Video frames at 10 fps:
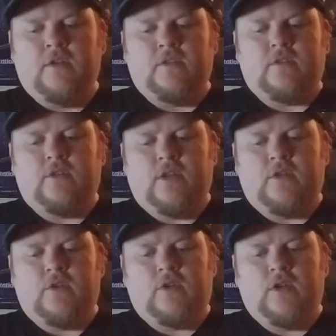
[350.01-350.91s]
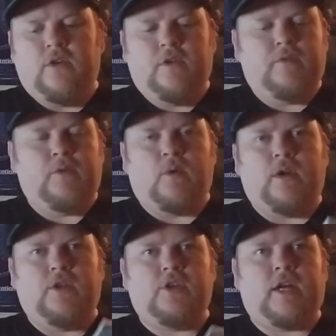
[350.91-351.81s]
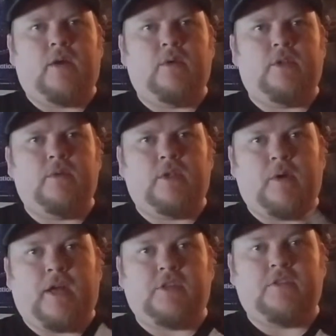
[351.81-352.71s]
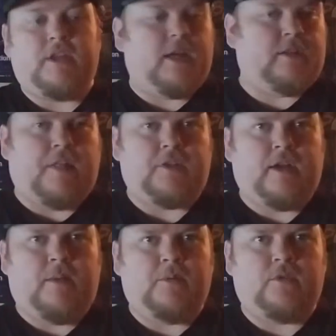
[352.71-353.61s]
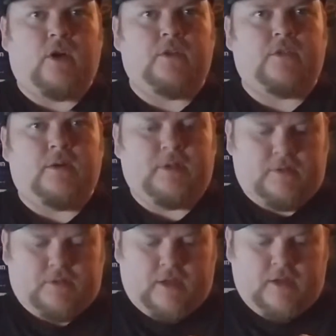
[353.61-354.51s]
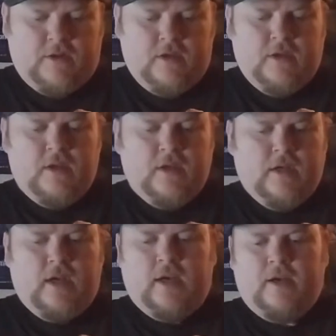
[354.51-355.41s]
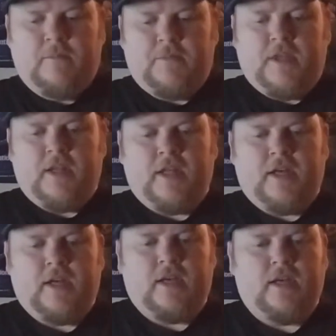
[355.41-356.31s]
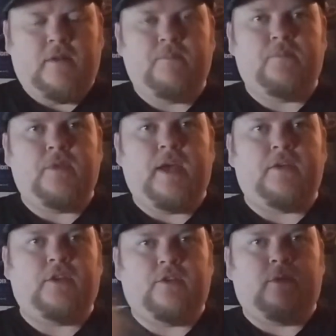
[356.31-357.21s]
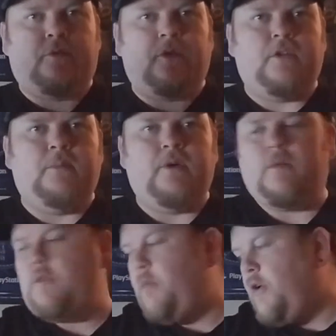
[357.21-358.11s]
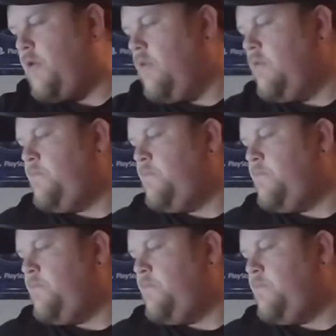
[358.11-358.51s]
So then you know, if you wanted to check out what they're actually saying, because half the time it was hard to tell what they were saying, then yeah, you can just refer to the book. It's pretty cool.